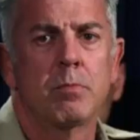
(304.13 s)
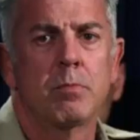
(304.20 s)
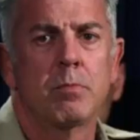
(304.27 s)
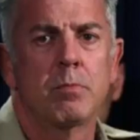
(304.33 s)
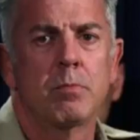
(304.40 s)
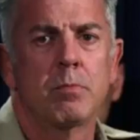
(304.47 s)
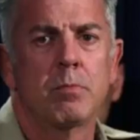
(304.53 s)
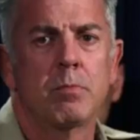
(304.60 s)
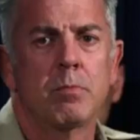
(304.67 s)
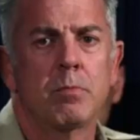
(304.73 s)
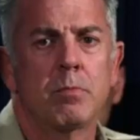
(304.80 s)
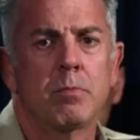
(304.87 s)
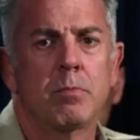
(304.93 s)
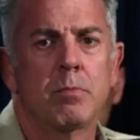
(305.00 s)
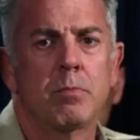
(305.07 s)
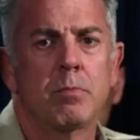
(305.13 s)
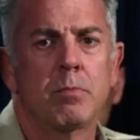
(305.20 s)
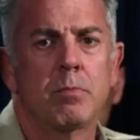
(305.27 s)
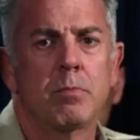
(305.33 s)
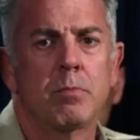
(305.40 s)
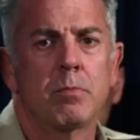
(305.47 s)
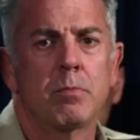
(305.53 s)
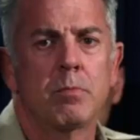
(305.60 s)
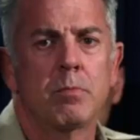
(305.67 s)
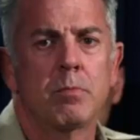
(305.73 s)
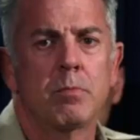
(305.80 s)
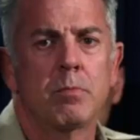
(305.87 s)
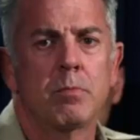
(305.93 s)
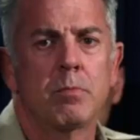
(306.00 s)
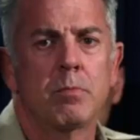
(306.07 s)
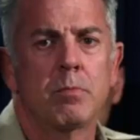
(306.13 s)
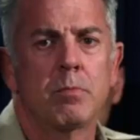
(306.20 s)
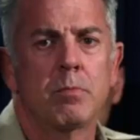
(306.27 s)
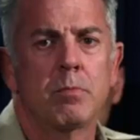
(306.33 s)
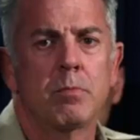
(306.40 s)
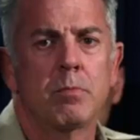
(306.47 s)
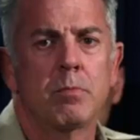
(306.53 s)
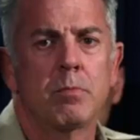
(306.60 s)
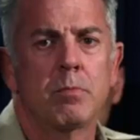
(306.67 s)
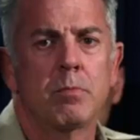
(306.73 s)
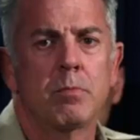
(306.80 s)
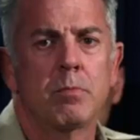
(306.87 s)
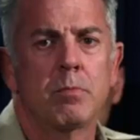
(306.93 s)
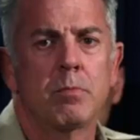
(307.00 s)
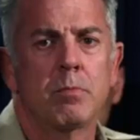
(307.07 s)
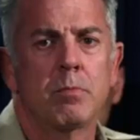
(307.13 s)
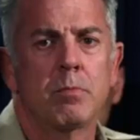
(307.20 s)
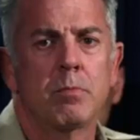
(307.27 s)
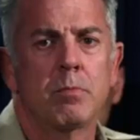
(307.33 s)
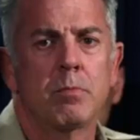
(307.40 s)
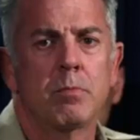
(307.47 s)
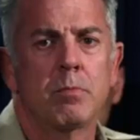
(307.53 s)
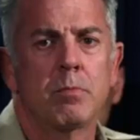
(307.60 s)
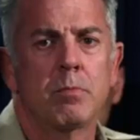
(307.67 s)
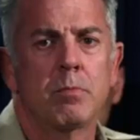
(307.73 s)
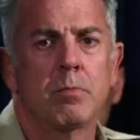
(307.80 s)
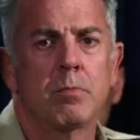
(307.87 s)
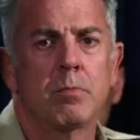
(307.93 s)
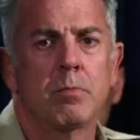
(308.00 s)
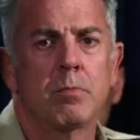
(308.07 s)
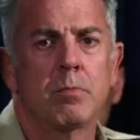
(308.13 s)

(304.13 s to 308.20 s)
The face doesn't move, so there is nothing to read.